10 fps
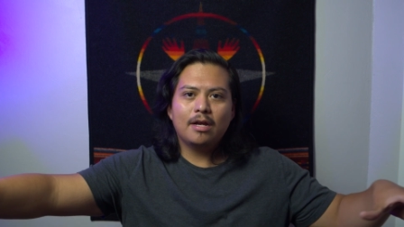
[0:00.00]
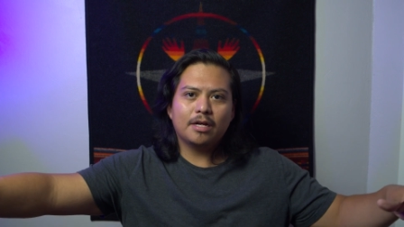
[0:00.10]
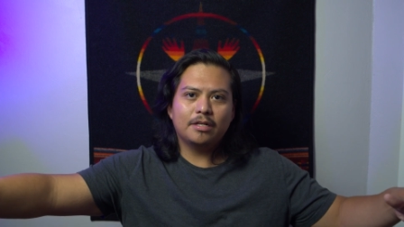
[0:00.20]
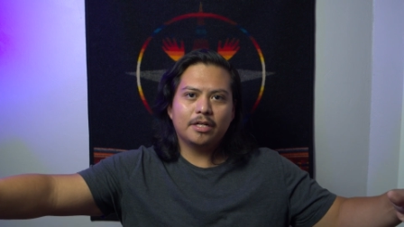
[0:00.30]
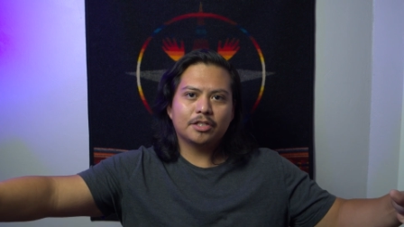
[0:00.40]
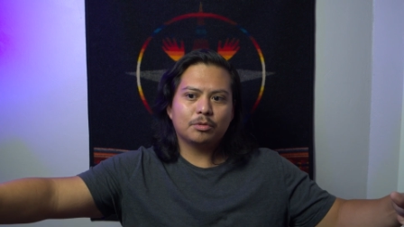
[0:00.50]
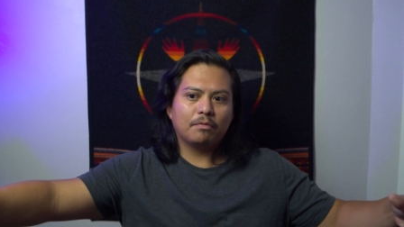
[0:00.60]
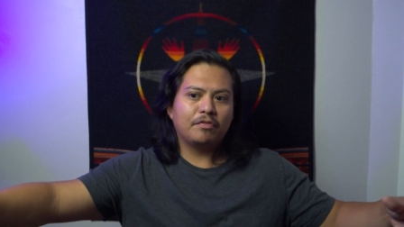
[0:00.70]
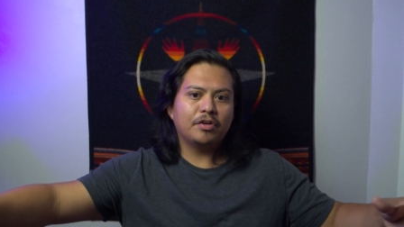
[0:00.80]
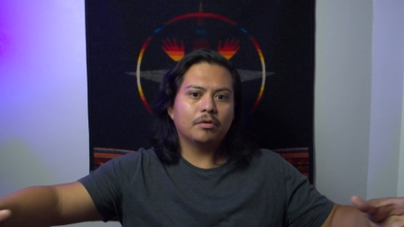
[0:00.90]
and then it's
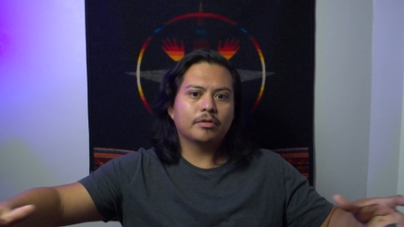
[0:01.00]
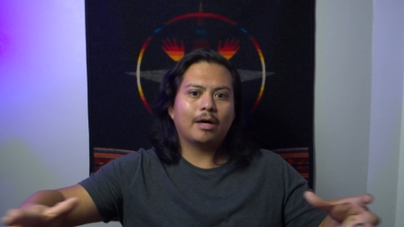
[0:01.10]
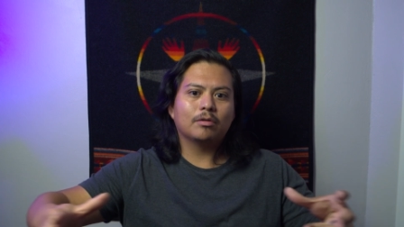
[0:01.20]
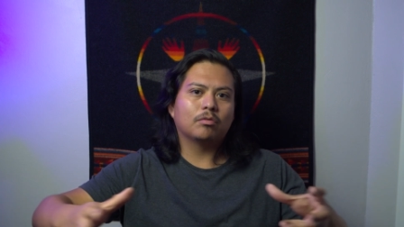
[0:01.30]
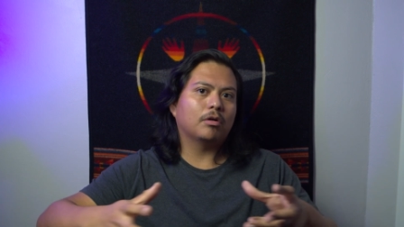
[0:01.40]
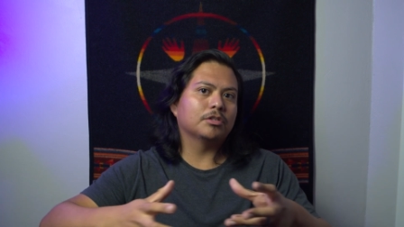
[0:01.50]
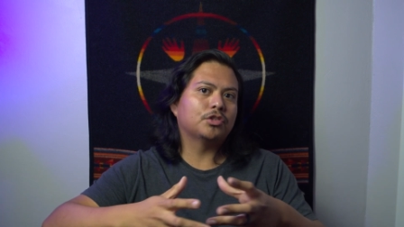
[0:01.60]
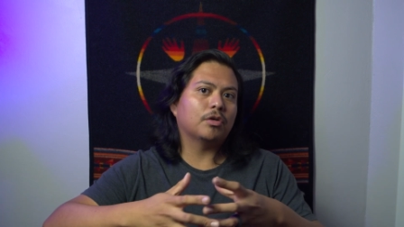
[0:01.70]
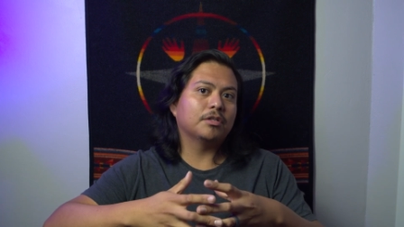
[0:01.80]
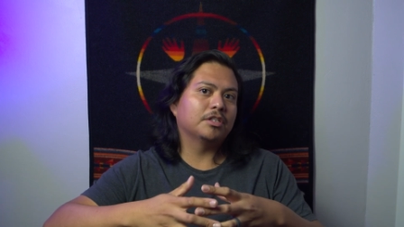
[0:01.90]
revealed how they're all
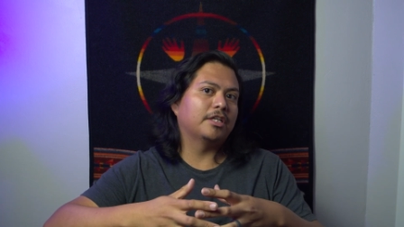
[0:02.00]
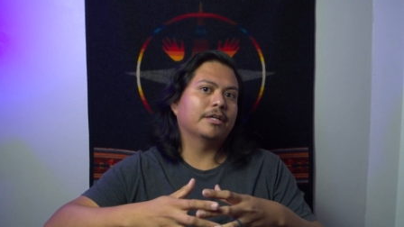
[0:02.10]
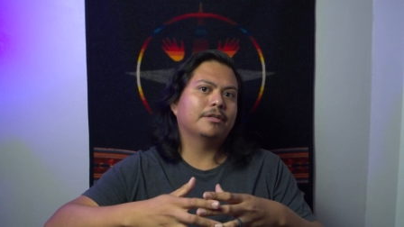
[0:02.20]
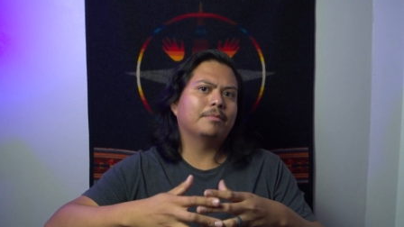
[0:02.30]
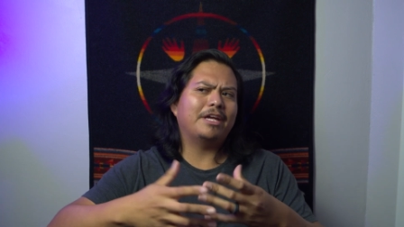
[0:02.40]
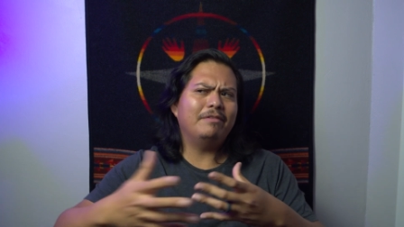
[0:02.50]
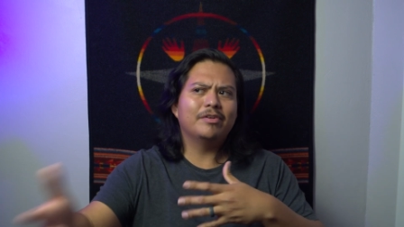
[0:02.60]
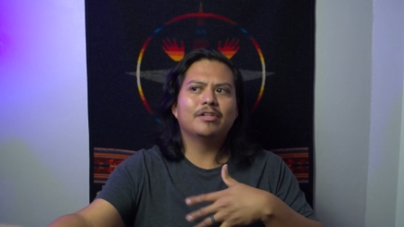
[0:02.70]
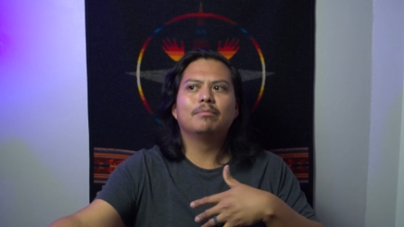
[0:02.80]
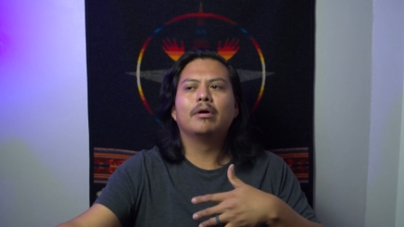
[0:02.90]
strung together. But even
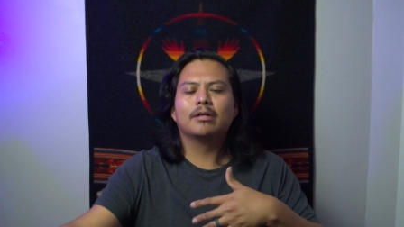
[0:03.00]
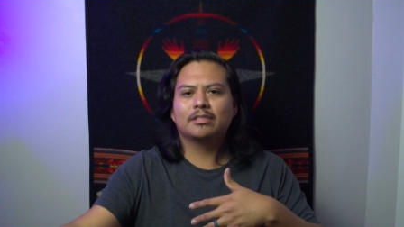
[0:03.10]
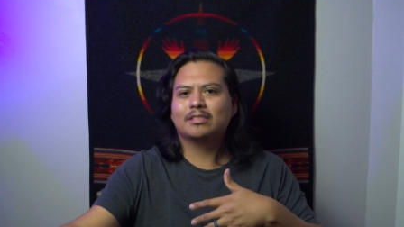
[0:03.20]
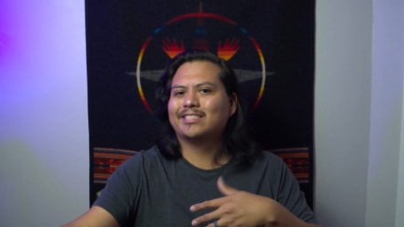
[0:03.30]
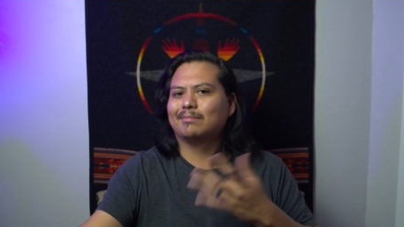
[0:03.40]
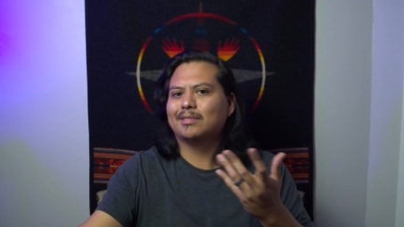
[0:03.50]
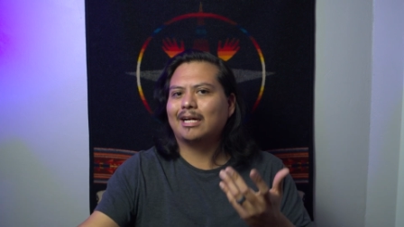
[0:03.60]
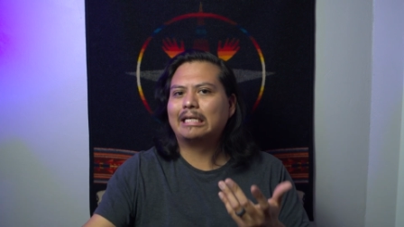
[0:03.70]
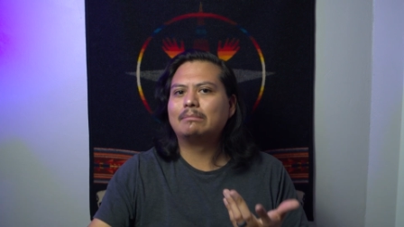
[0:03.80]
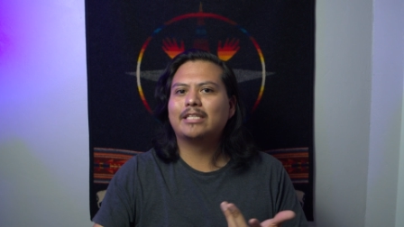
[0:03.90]
in the books,
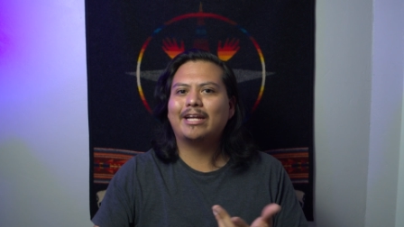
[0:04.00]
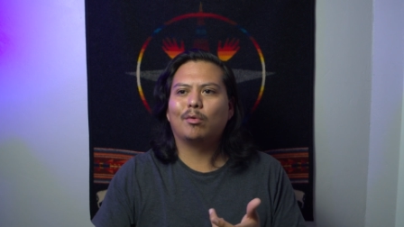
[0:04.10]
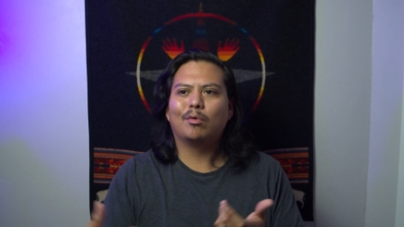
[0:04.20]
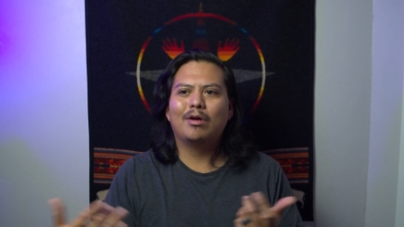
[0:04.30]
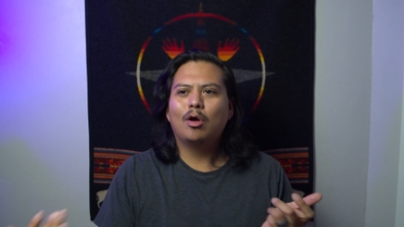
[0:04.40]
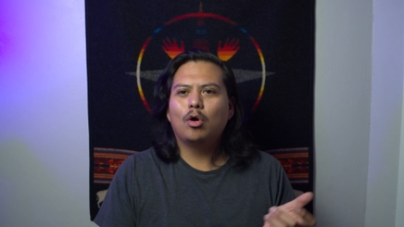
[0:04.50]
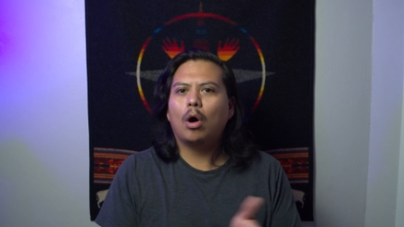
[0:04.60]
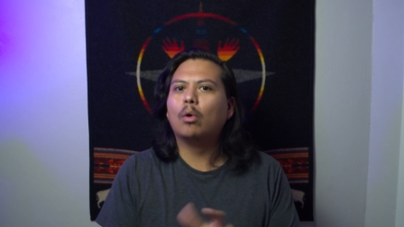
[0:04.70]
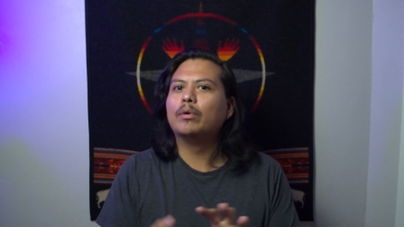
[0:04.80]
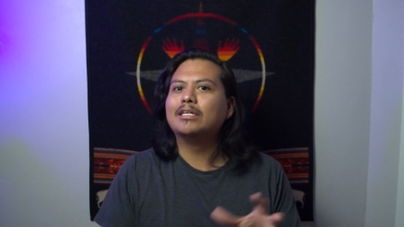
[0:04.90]
sometimes they don't
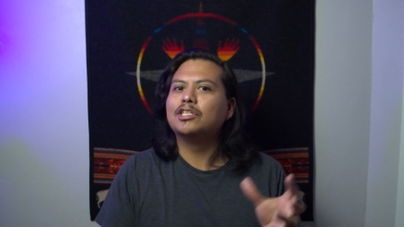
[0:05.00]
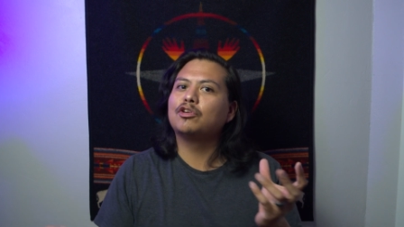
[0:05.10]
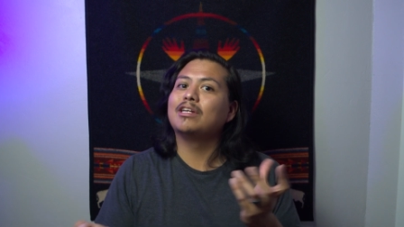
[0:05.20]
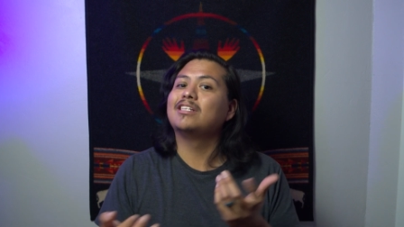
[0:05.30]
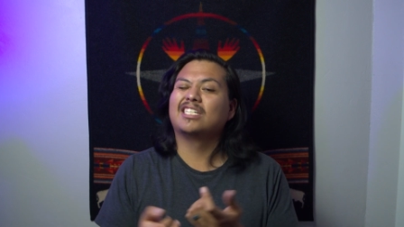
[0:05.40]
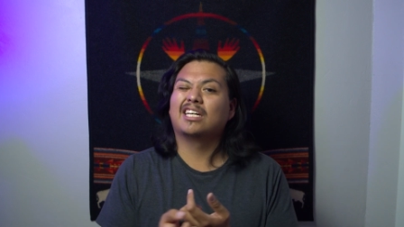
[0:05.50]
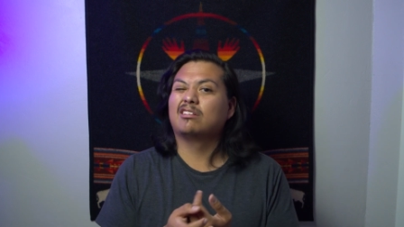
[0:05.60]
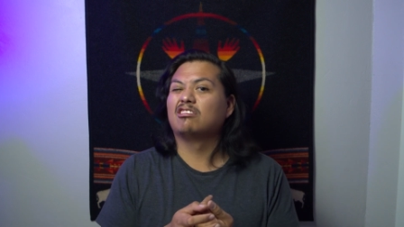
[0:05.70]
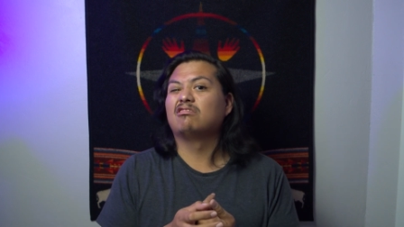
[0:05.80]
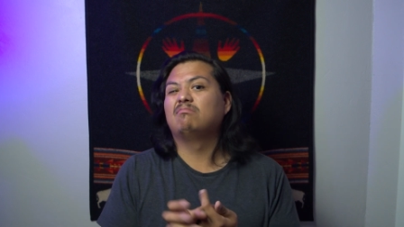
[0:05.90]
always string
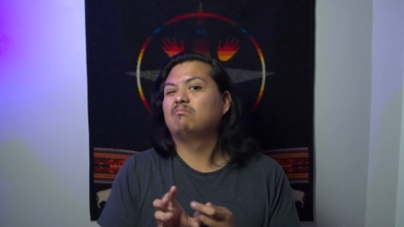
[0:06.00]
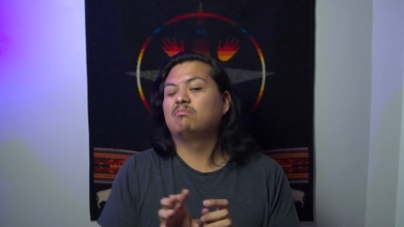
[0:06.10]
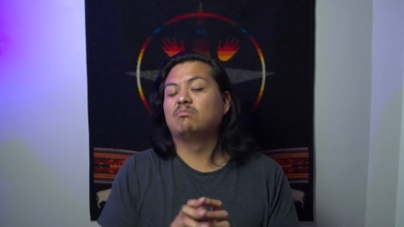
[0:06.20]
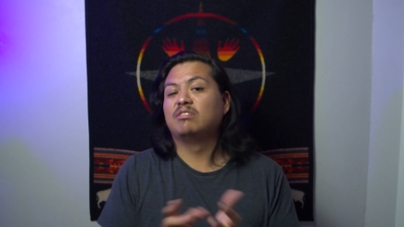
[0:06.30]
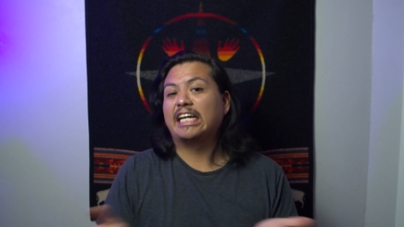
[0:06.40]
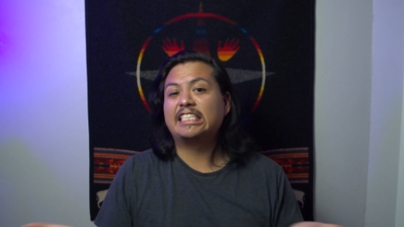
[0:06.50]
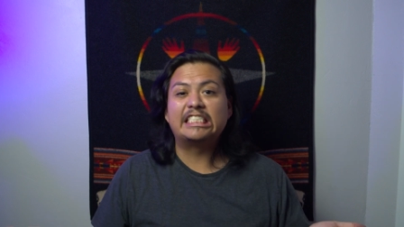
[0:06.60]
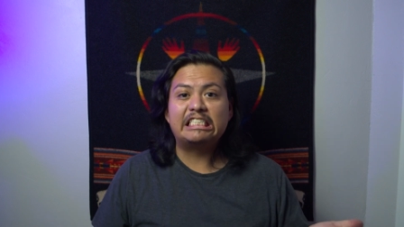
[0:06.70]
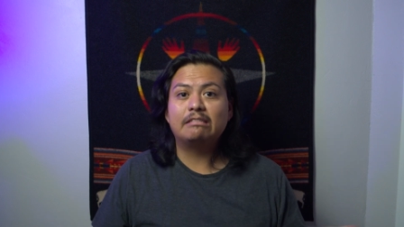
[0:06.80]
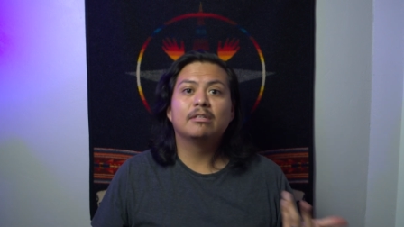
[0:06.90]
together
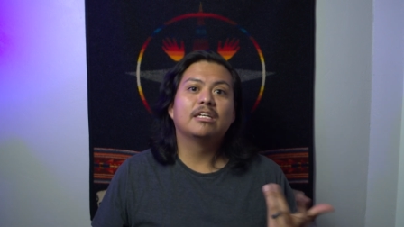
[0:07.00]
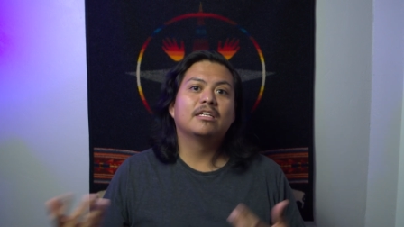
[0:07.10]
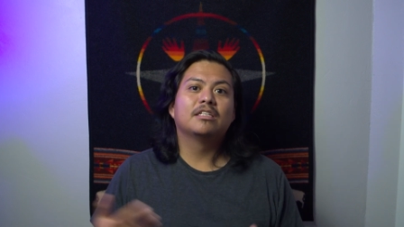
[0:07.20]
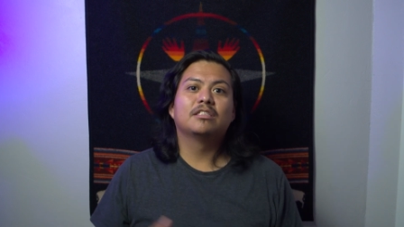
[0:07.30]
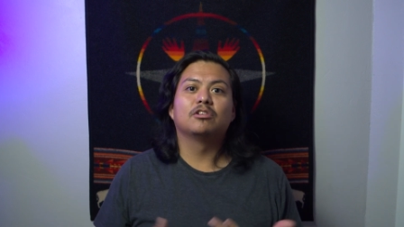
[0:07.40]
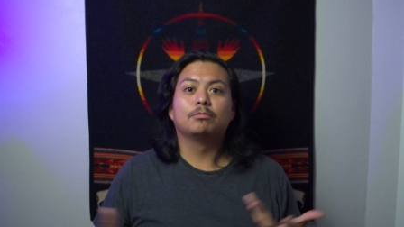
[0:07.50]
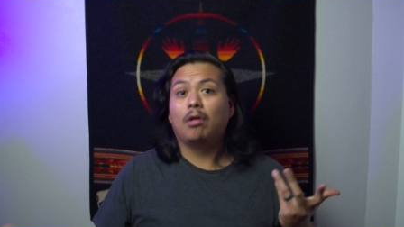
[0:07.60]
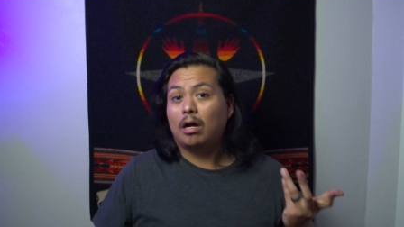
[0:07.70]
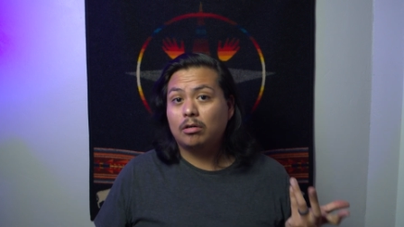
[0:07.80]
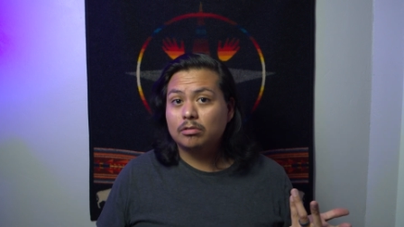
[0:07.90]
nicely. There's
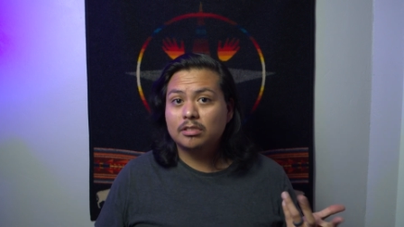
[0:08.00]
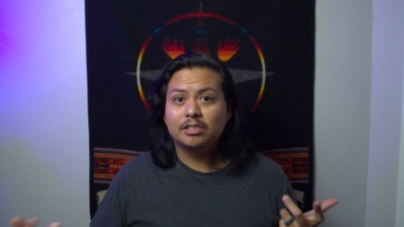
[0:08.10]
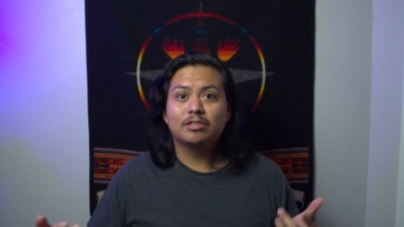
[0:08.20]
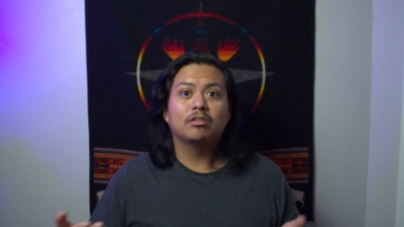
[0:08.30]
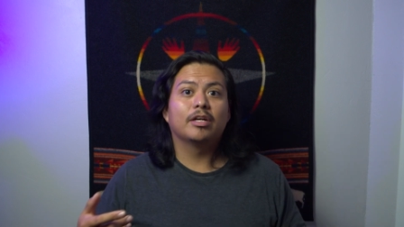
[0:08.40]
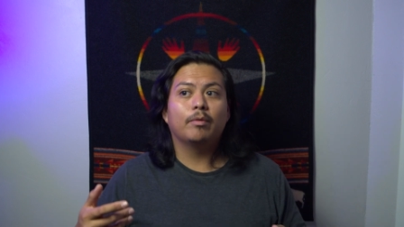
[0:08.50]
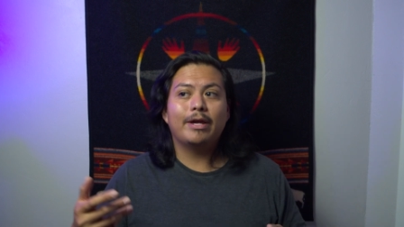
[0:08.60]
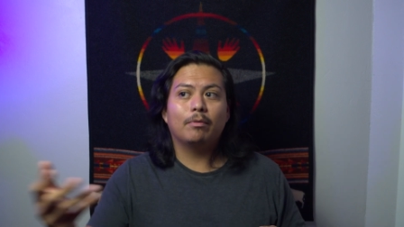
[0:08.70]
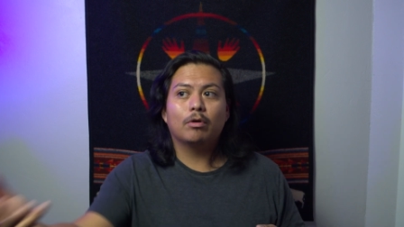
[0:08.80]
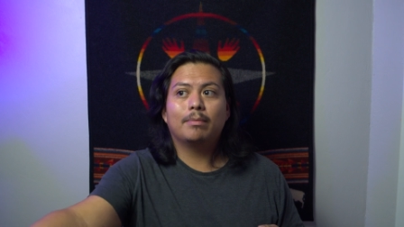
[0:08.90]
plot holes and you're like,
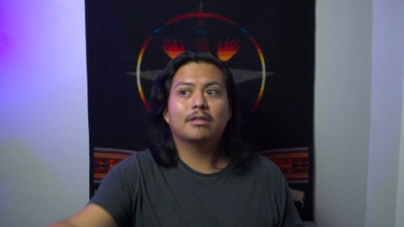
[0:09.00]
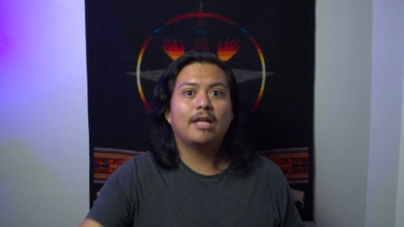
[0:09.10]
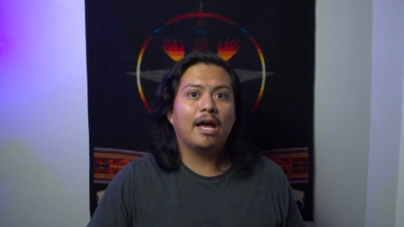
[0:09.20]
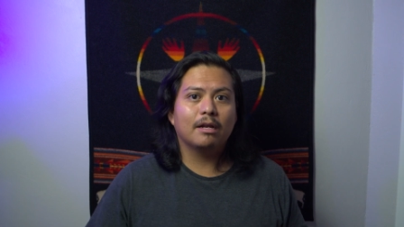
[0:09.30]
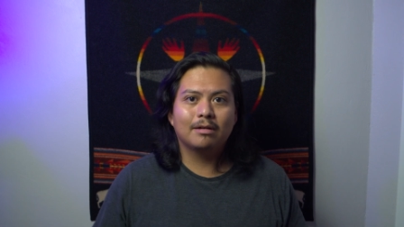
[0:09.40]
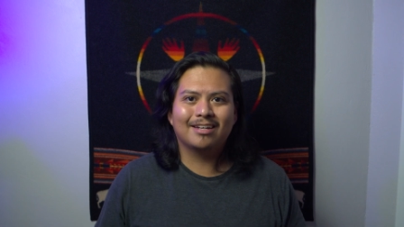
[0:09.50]
wait, but what about that?